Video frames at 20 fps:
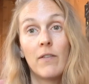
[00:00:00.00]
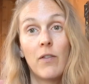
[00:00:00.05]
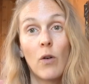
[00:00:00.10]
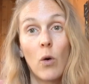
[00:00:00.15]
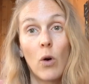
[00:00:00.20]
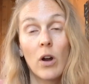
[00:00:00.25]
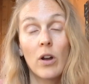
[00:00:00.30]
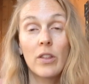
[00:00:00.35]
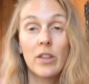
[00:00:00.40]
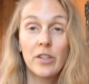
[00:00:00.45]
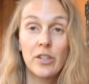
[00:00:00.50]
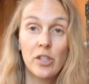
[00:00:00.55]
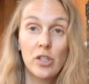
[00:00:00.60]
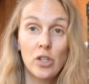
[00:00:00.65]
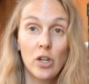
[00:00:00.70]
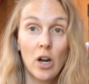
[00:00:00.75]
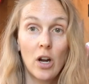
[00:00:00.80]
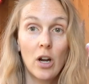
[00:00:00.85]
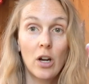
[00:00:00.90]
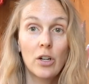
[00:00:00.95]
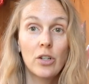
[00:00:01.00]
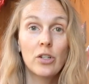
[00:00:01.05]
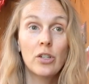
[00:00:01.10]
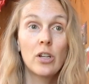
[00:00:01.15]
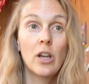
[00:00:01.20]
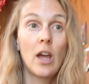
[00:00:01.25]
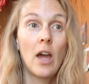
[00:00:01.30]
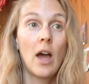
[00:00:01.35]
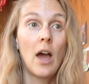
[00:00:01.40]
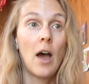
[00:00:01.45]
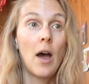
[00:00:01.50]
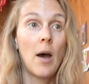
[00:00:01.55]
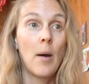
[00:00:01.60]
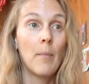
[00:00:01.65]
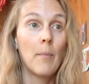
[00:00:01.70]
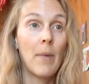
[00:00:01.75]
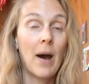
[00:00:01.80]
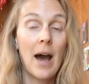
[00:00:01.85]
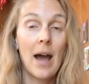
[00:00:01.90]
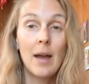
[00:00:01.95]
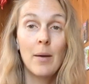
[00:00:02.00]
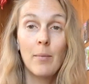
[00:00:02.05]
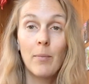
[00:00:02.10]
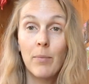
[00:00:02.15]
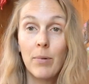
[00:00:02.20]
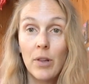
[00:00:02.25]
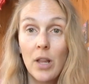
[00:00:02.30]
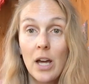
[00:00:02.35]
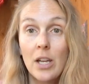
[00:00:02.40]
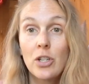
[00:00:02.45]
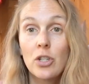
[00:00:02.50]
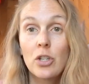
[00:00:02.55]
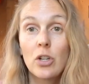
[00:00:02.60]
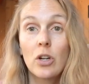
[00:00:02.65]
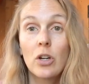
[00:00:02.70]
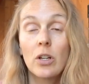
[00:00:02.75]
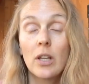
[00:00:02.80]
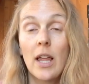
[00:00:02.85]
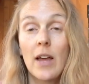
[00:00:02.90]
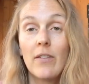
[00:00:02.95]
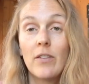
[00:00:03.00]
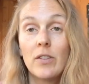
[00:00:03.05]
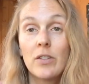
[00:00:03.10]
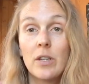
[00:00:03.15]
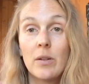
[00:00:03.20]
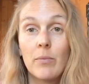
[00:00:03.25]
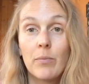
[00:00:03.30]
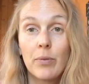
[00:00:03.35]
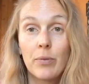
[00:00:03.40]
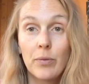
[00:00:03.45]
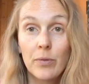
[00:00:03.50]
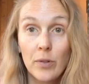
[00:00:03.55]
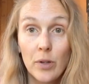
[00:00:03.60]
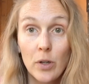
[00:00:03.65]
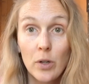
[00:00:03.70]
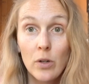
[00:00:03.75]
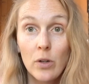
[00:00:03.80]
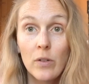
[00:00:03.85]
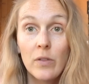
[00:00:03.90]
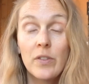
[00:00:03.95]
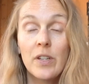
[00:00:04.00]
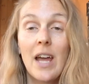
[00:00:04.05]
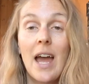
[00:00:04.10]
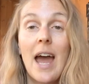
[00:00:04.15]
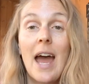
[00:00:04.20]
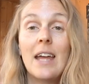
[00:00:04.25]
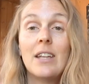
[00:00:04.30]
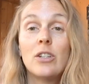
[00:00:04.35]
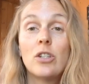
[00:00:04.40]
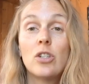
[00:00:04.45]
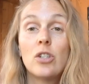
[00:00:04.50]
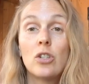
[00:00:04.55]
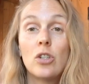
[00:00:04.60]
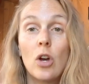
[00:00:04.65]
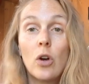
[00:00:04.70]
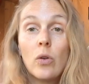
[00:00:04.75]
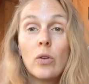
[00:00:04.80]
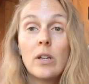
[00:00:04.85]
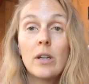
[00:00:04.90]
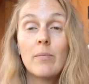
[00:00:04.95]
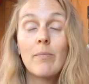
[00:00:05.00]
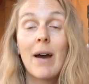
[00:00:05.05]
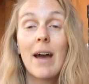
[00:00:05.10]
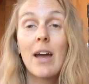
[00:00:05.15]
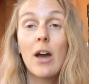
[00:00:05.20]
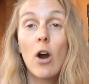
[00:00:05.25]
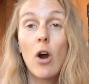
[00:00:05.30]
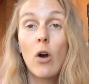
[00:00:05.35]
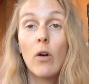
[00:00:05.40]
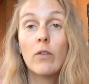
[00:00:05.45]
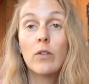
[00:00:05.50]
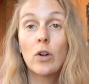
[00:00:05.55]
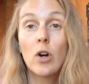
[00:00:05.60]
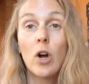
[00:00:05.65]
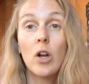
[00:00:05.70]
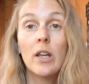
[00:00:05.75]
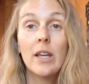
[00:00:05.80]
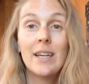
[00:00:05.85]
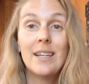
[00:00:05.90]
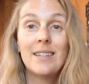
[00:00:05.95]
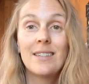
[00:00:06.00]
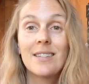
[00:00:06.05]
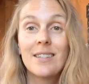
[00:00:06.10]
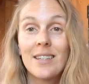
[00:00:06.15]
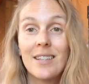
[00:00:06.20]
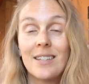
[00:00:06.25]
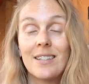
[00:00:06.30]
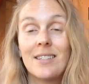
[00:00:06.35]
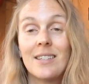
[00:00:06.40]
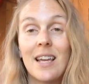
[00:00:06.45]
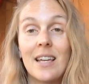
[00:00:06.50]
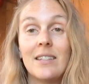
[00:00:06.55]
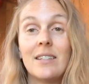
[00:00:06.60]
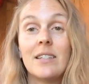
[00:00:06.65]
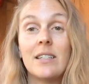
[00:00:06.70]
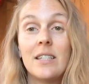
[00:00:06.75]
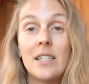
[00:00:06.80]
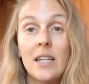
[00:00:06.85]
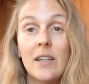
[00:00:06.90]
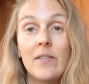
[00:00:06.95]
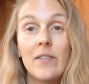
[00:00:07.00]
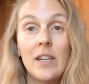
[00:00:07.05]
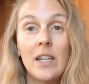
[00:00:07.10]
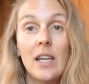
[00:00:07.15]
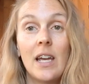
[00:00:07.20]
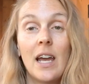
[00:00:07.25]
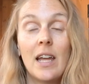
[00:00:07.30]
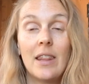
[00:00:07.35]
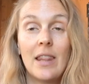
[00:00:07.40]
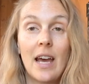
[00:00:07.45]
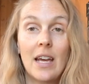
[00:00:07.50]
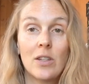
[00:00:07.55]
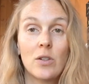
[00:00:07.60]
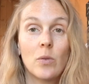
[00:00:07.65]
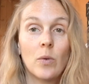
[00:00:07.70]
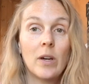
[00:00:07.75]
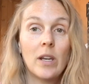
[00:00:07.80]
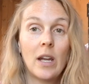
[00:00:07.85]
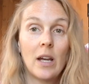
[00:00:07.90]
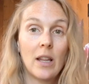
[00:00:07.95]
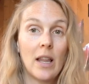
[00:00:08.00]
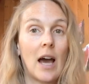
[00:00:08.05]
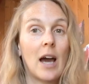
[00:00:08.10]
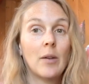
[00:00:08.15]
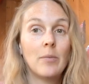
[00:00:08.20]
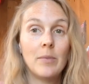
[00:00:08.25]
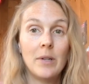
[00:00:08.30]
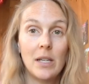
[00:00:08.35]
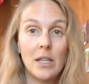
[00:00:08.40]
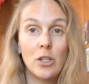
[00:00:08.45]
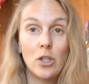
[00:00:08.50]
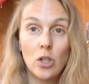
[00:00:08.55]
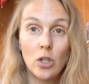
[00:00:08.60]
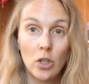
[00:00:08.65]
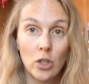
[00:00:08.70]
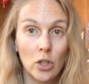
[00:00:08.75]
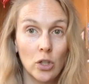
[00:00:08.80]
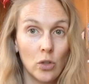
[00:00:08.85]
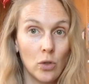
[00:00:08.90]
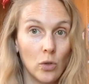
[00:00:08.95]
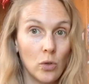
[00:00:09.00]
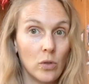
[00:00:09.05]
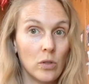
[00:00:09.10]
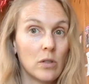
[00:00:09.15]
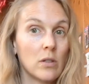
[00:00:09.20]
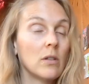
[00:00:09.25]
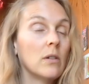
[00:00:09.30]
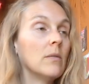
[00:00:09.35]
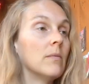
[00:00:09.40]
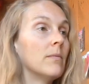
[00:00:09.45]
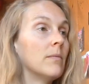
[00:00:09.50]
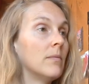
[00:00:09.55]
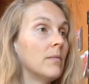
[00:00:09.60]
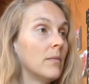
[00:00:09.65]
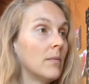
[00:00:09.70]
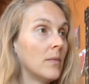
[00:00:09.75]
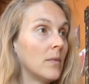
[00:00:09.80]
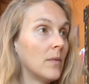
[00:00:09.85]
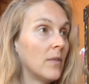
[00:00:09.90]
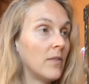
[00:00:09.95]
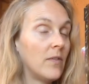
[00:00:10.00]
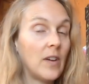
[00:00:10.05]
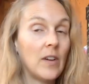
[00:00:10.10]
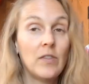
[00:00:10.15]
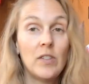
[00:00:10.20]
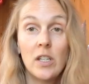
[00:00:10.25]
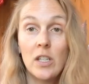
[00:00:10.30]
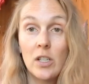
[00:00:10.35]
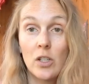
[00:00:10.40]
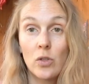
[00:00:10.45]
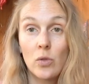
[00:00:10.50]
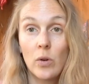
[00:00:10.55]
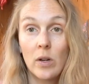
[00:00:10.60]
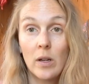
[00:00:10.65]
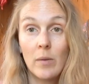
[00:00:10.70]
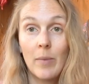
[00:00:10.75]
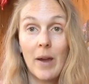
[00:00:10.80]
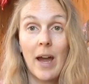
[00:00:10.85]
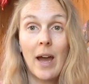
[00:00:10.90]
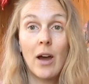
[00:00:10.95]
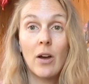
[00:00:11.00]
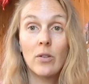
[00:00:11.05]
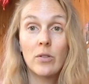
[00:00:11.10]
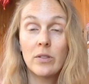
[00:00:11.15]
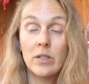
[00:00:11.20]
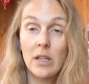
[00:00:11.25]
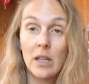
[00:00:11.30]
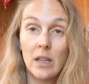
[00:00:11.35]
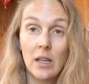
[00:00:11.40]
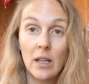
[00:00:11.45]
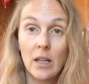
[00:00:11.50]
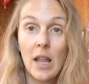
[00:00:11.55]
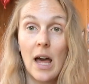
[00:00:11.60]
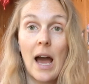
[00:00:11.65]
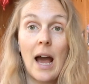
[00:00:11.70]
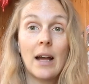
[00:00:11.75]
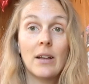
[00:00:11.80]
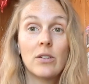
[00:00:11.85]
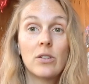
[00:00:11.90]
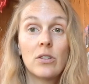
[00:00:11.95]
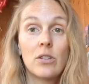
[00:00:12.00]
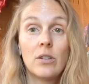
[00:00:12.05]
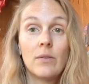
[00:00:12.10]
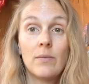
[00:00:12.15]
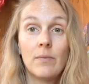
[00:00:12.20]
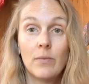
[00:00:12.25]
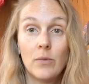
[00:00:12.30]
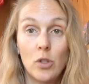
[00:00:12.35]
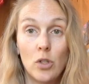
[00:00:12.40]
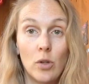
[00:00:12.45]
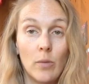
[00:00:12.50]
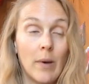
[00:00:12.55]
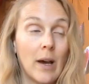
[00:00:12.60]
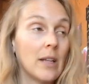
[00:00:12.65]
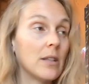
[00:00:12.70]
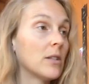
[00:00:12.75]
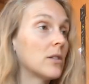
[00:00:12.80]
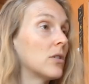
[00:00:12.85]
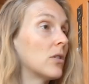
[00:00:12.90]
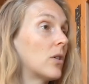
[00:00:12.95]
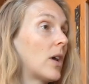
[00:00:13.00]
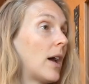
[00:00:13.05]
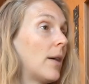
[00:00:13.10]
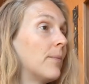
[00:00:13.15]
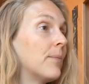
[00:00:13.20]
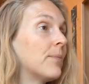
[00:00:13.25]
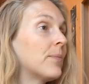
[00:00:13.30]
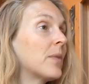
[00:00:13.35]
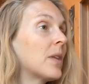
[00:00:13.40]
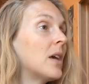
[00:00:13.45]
for the starch, my blood sugar levels improved, and so did my overall insulin sensitivity, and that's what allowed me to lose 15 to 20 pounds in the last 2 months, okay?